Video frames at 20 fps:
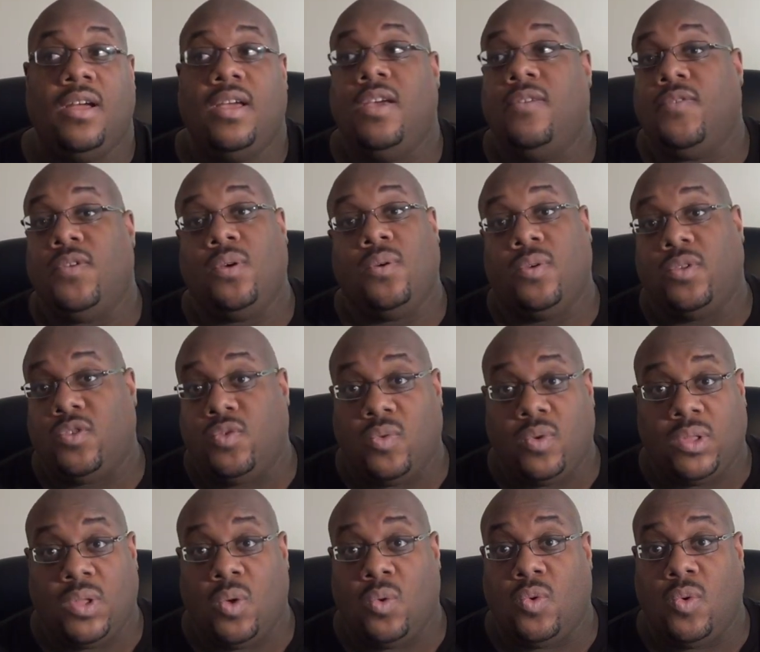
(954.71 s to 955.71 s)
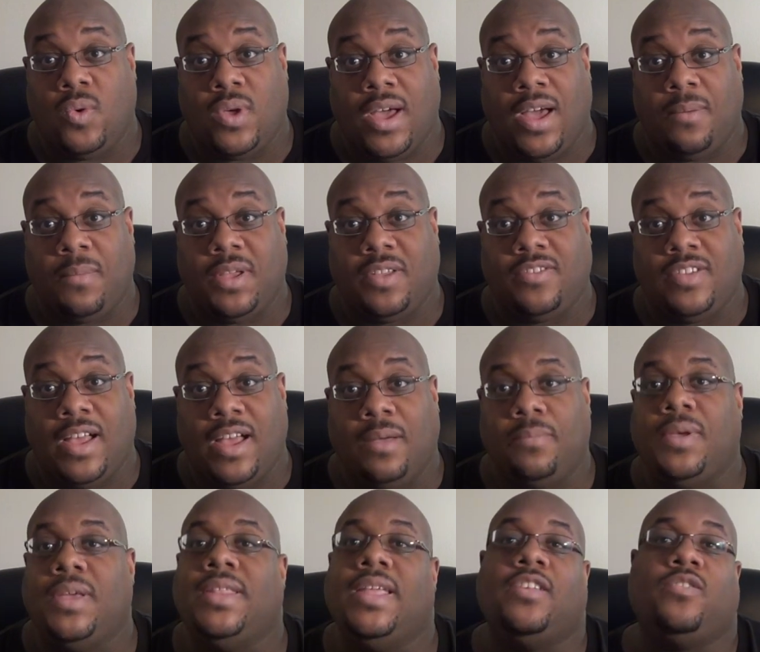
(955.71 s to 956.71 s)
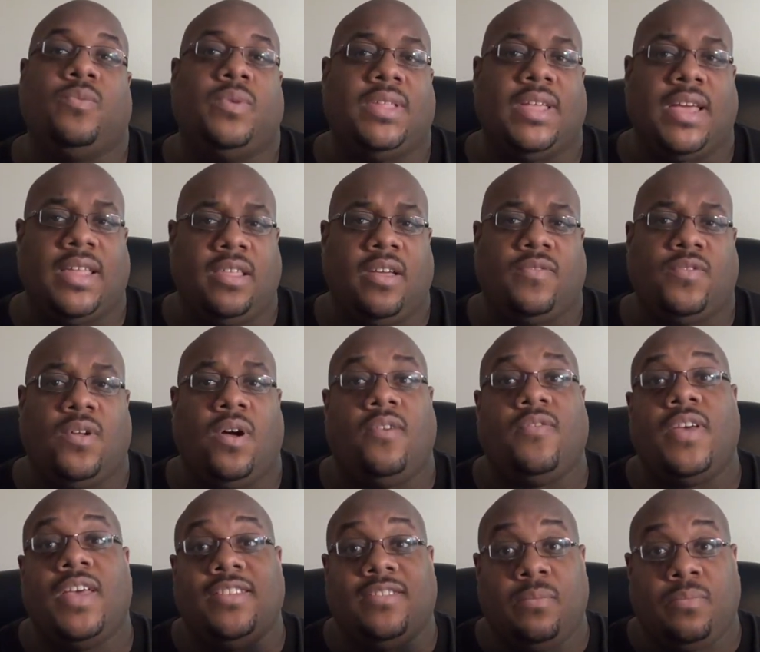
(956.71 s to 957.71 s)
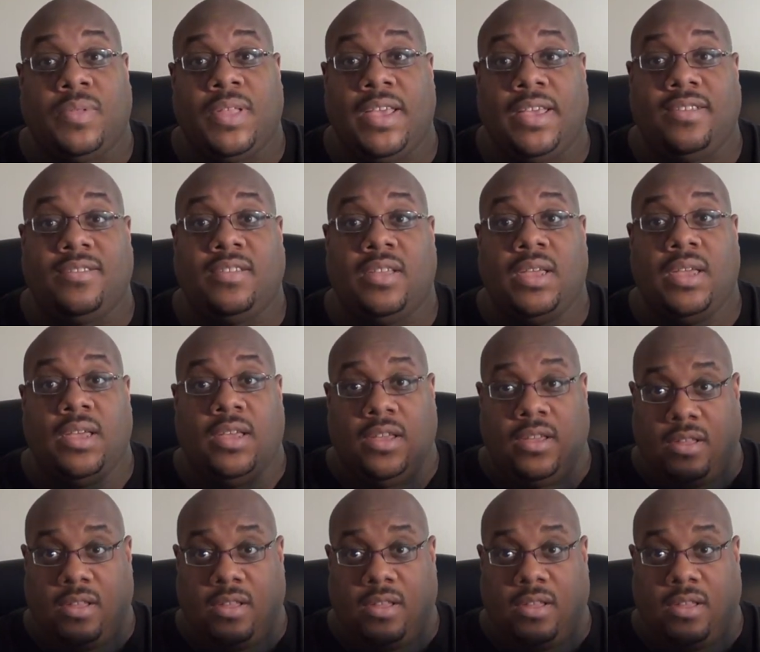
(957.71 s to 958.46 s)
if you go into a local comic shop, and that's one thing I left off as a place